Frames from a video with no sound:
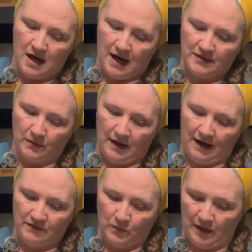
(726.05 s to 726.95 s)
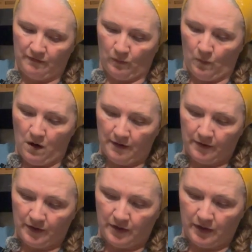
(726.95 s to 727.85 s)
I don't have to wait for water
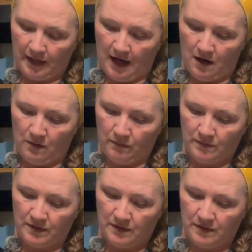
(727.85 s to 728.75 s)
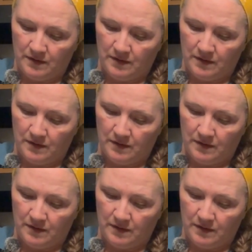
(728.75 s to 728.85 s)
to cook out.